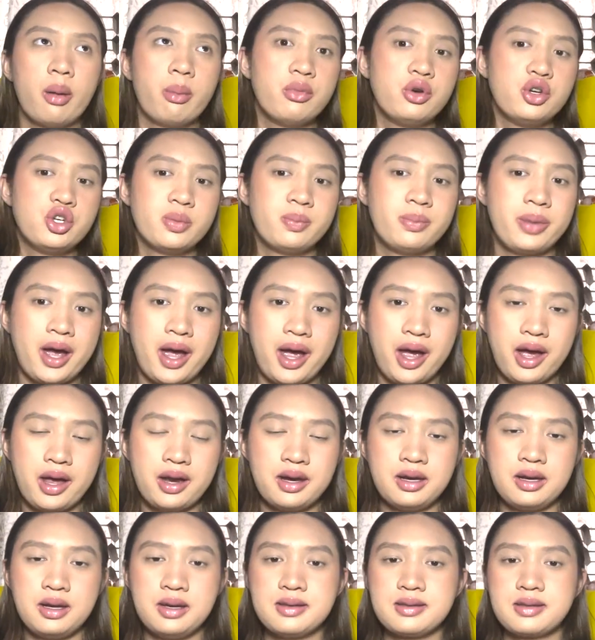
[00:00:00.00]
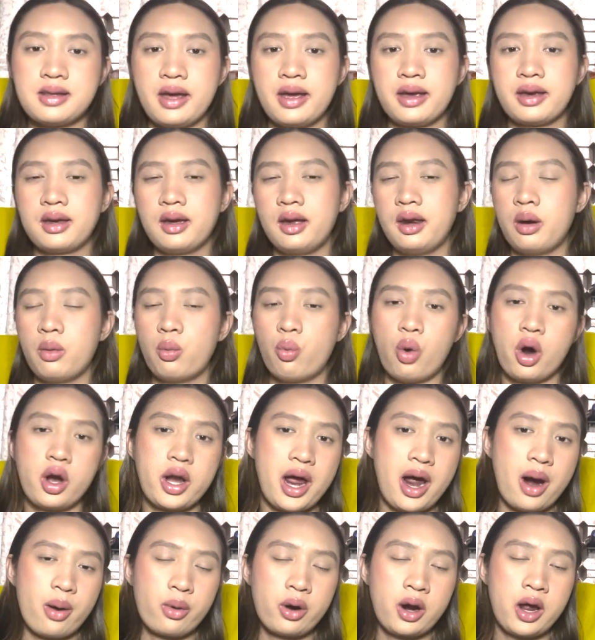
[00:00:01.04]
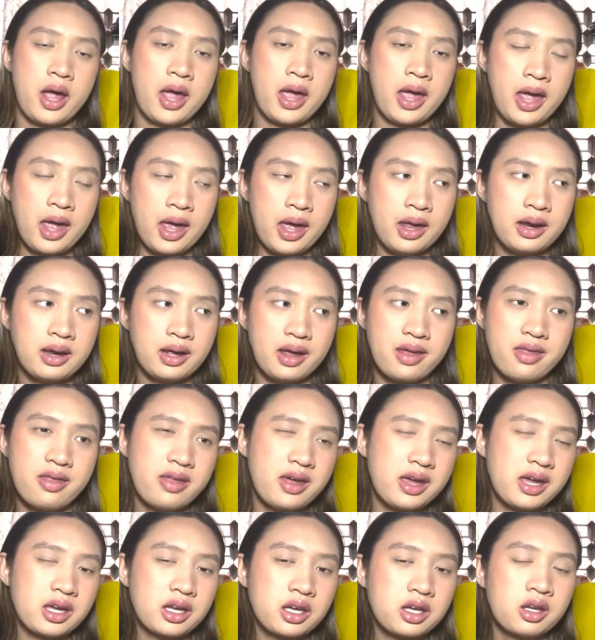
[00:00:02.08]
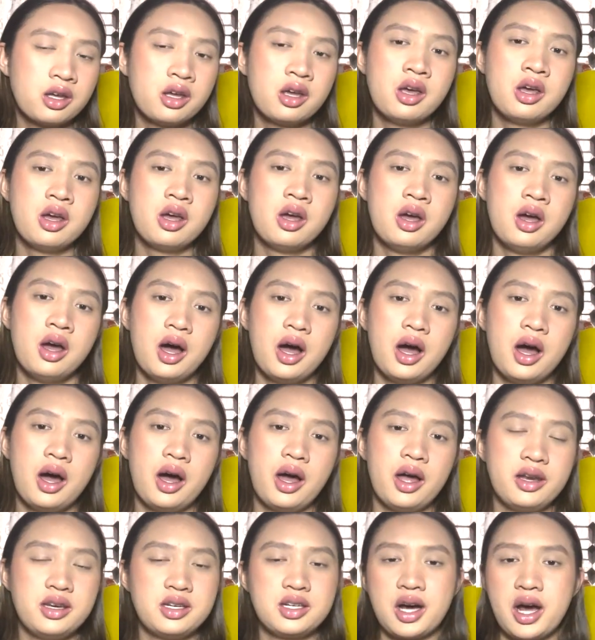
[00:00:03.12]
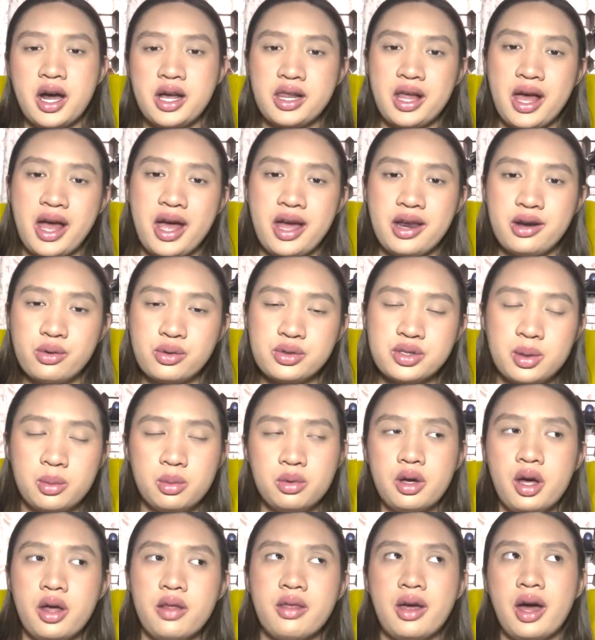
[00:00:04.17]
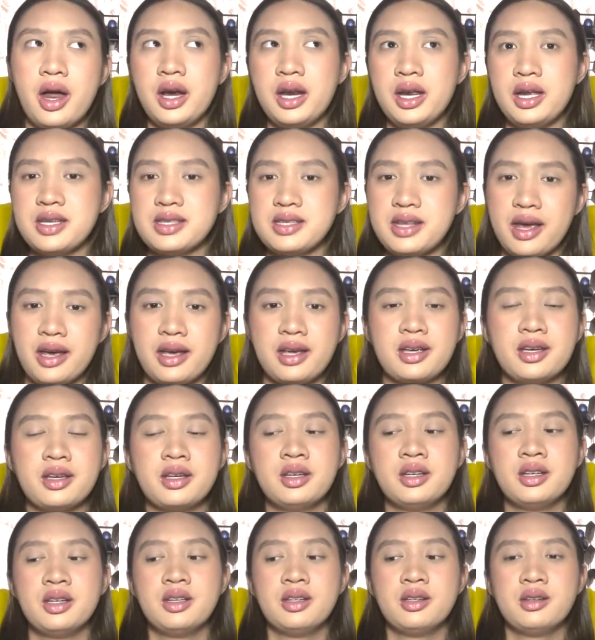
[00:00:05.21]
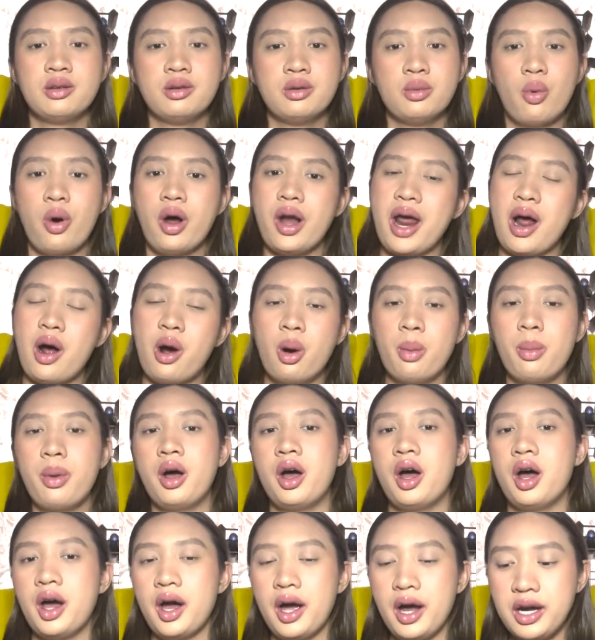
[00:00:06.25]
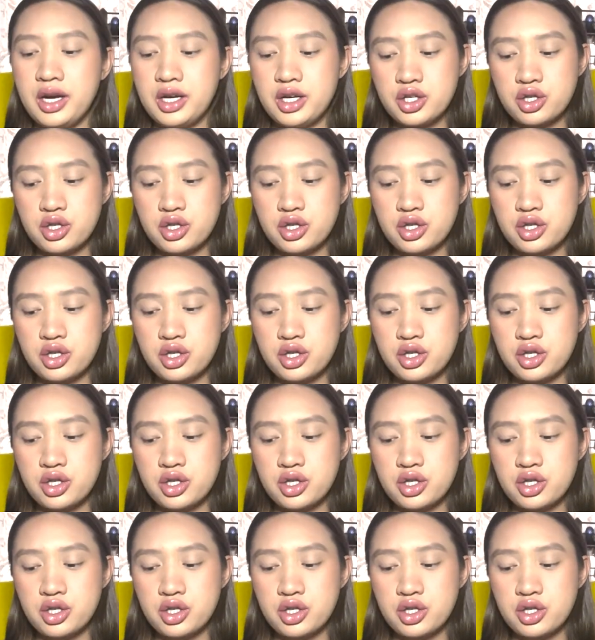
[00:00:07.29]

Japan is like 1 hour ahead, I think. Thailand or something like that is like 1 hour behind.